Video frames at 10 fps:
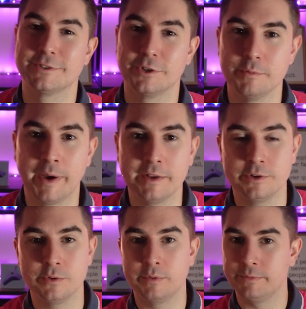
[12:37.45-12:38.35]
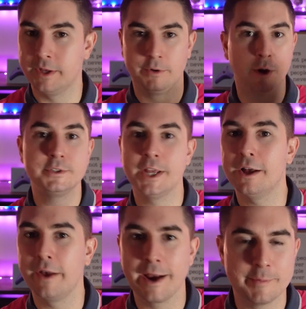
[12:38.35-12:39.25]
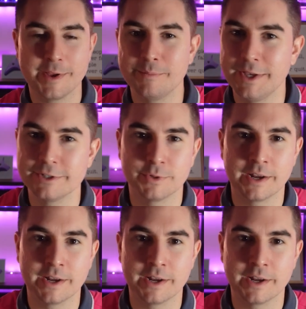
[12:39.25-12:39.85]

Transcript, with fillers: So you might do, you know, hotel, Airbnbs,